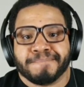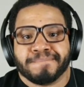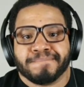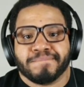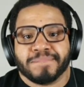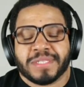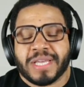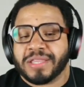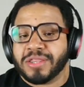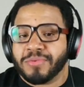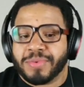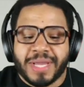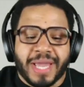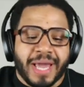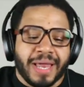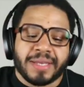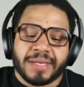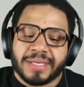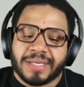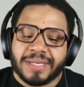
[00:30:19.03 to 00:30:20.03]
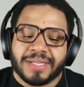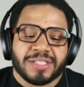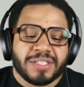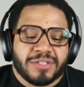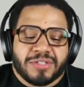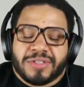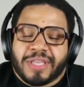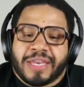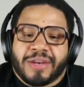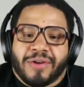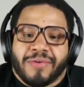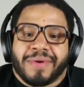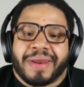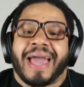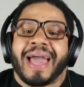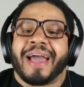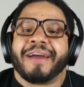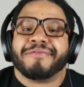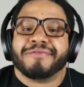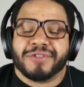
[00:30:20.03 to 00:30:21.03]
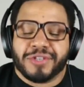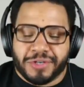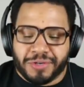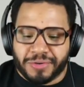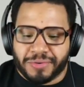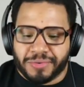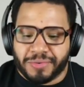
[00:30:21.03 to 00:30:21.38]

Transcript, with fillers: And the reality is, they don't have to.